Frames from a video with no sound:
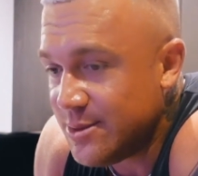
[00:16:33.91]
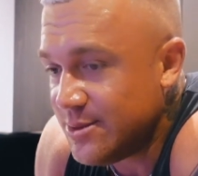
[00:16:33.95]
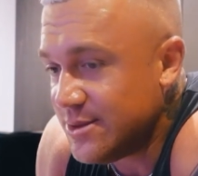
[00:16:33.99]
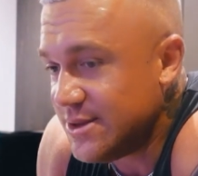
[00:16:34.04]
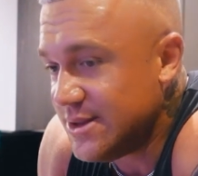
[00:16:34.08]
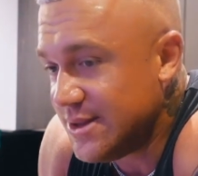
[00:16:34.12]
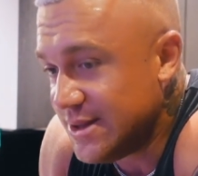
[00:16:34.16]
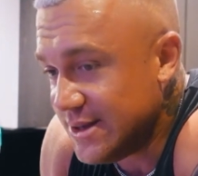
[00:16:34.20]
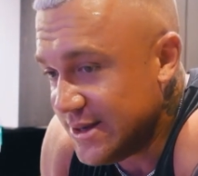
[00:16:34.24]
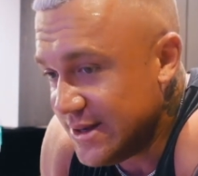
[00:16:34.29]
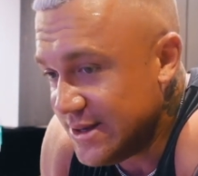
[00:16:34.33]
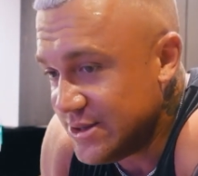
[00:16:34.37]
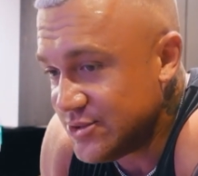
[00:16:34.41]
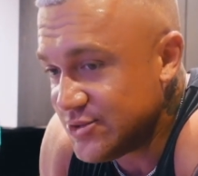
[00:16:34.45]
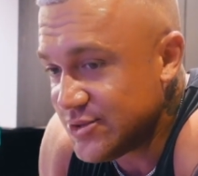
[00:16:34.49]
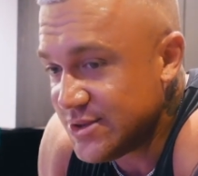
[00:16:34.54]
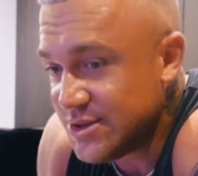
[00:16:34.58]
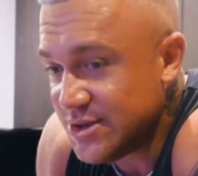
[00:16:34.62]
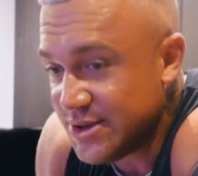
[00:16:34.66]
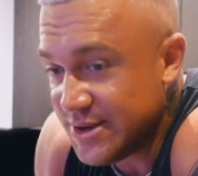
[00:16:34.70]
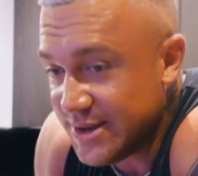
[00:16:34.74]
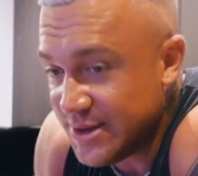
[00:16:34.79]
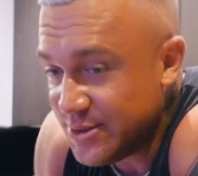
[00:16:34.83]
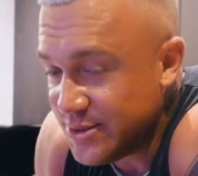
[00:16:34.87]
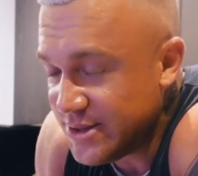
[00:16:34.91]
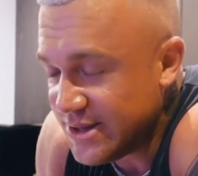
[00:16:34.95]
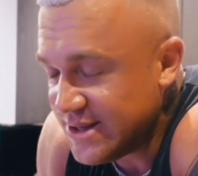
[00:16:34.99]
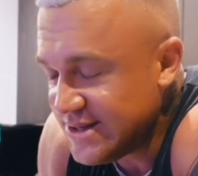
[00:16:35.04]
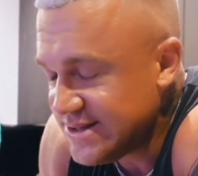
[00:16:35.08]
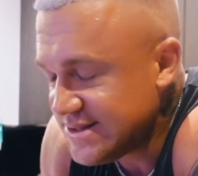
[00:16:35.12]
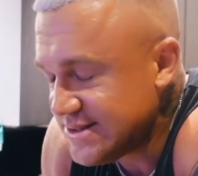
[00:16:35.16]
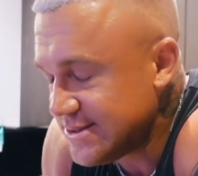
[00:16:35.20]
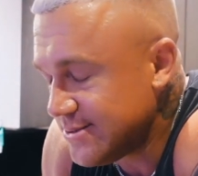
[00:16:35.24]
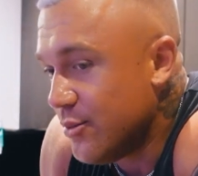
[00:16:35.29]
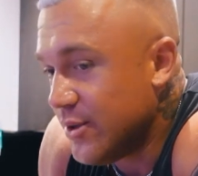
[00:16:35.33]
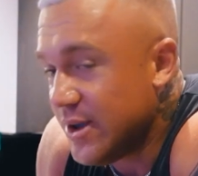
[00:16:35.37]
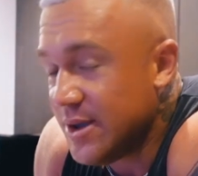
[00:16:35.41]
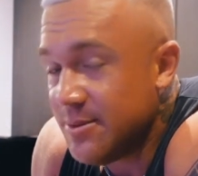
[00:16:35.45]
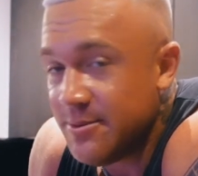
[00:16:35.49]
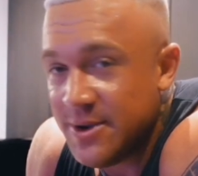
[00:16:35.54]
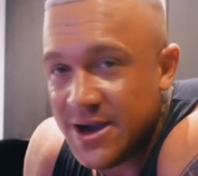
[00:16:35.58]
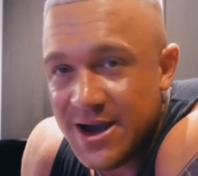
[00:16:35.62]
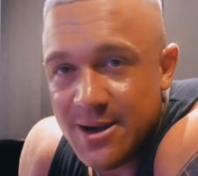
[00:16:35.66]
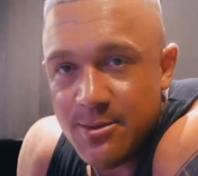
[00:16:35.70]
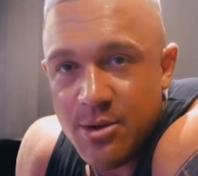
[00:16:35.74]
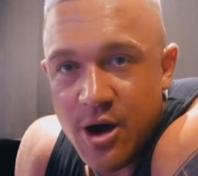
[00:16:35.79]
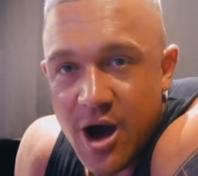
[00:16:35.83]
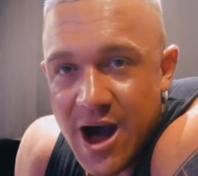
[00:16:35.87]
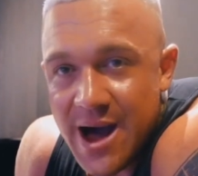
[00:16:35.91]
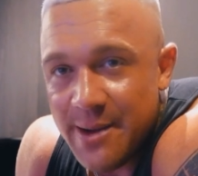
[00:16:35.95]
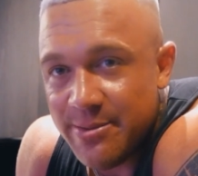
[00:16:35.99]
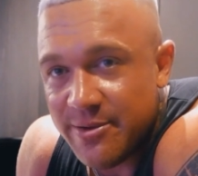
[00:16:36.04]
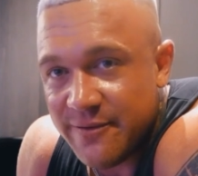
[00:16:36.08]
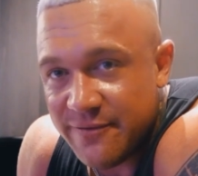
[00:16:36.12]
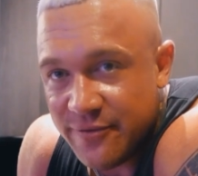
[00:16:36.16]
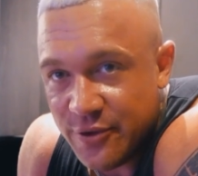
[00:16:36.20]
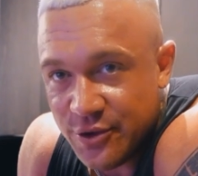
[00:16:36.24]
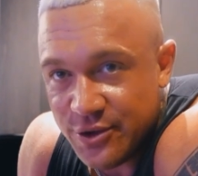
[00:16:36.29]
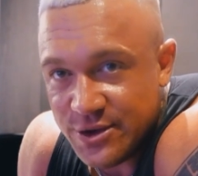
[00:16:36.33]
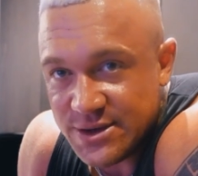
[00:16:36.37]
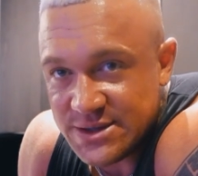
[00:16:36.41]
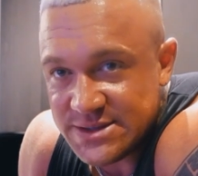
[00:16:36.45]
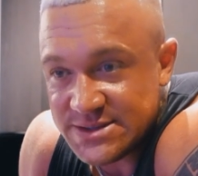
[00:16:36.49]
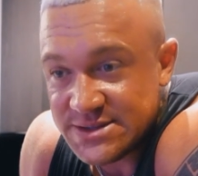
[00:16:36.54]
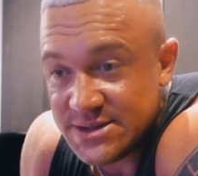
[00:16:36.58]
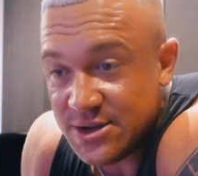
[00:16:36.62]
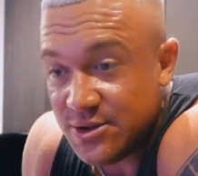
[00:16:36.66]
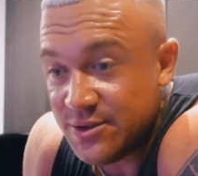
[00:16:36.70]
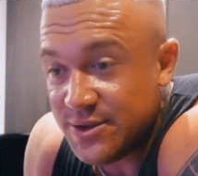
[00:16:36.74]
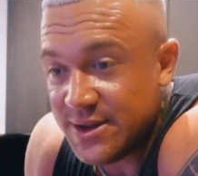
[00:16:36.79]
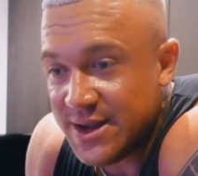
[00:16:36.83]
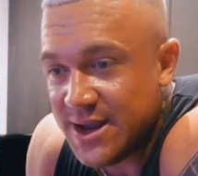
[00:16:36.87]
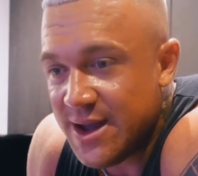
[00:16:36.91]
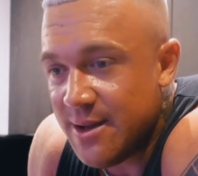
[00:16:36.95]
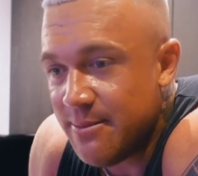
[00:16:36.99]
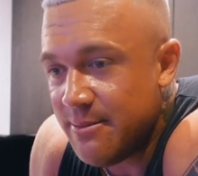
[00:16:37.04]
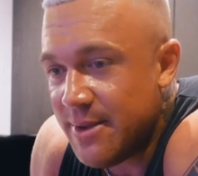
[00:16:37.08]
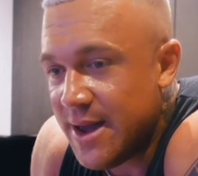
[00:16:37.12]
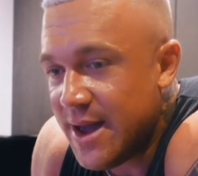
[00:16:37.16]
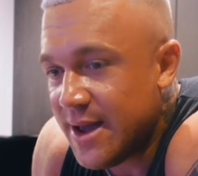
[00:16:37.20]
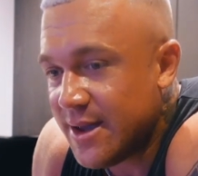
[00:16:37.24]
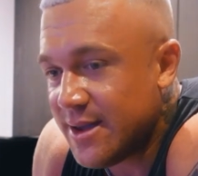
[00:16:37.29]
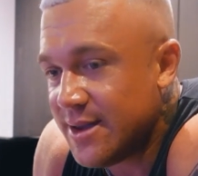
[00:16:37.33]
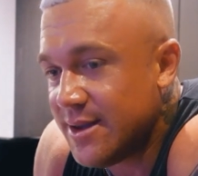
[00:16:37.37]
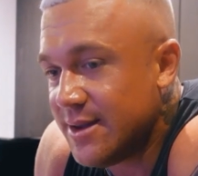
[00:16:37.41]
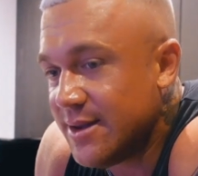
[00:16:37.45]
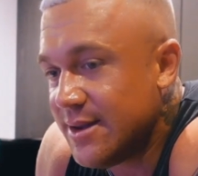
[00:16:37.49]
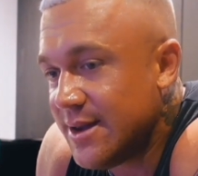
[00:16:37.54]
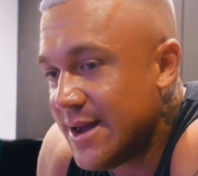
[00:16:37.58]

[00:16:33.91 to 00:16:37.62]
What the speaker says: with injury or illness, we can become hyper-focused on the comeback